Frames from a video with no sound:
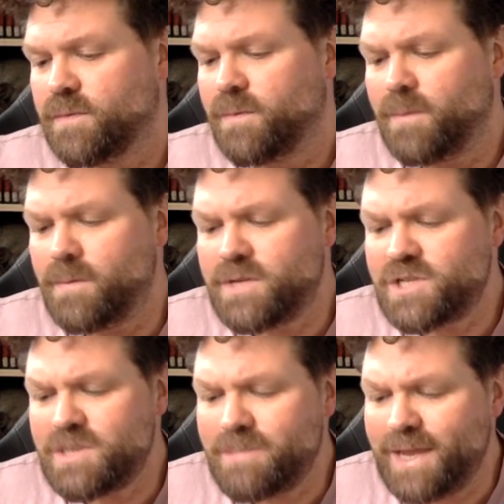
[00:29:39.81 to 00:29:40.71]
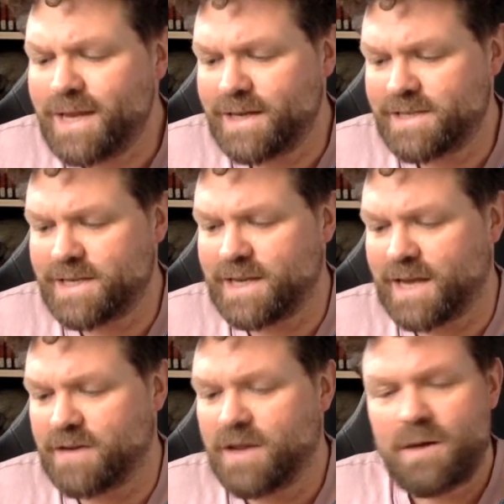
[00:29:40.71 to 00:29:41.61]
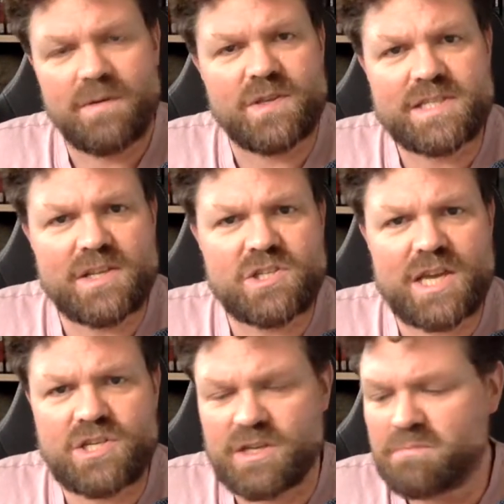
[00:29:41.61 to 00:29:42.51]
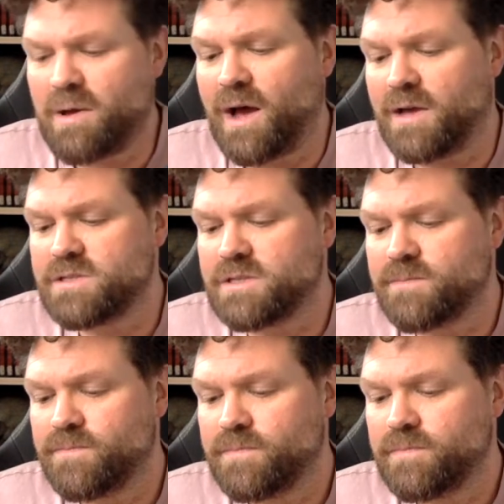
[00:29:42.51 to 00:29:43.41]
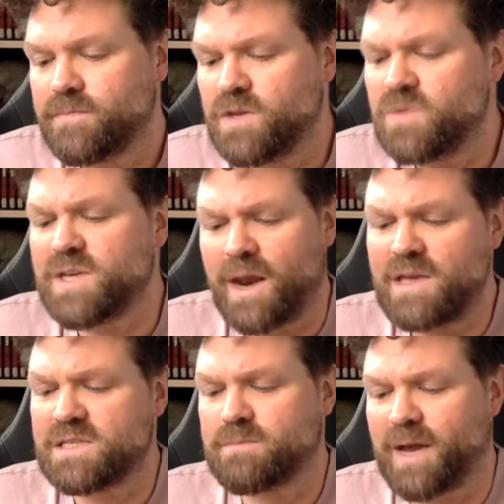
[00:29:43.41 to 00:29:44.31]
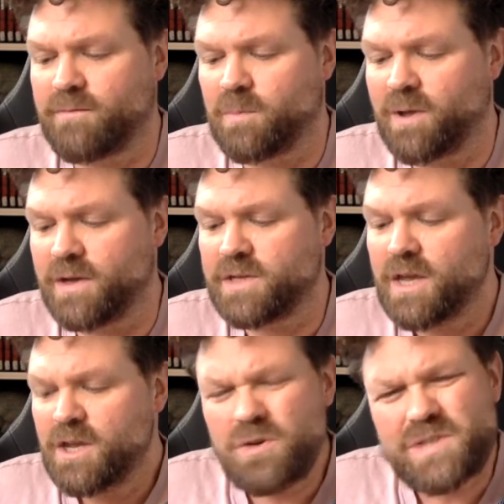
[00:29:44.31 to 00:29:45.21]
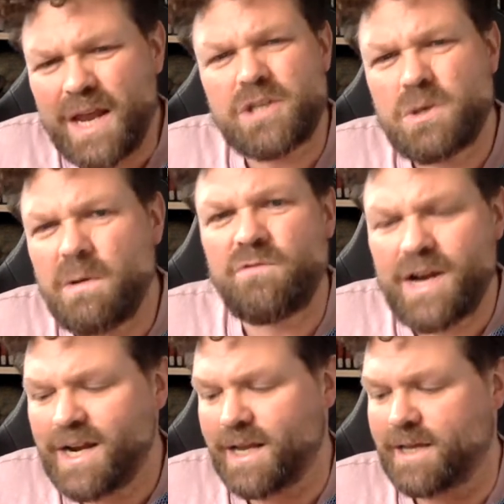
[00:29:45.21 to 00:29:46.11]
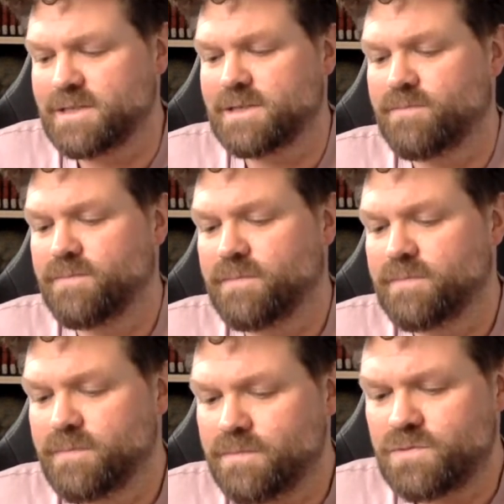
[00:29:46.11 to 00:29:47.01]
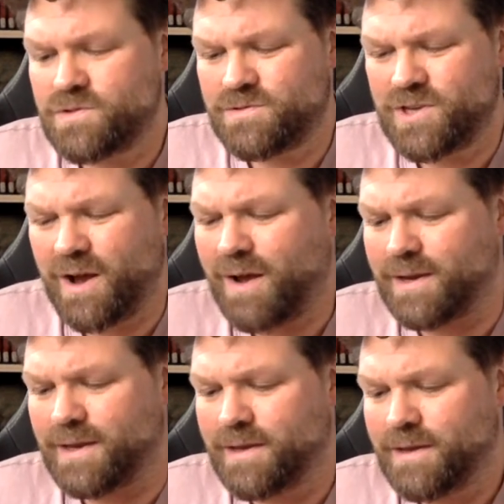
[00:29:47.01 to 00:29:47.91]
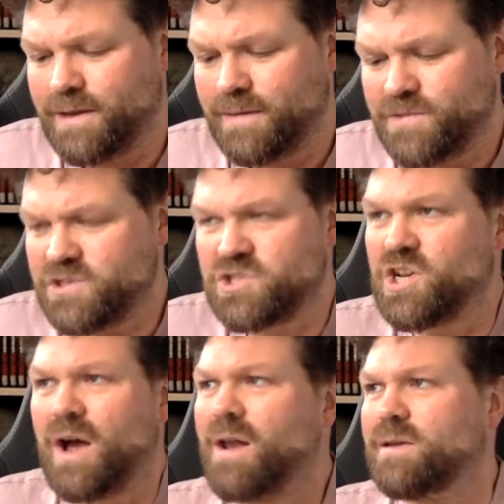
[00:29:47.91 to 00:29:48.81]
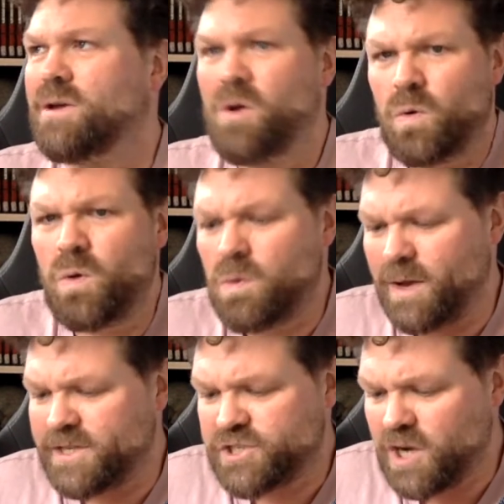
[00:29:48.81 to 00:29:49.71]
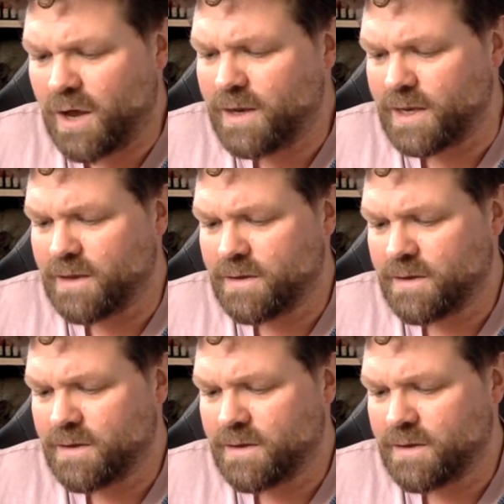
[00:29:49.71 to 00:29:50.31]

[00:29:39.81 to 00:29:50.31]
What does she mean? He said again, when the sensation had passed. You tell us, Pam replied. You tell us who he really is. Charlie. Just Charlie. Always Charlie.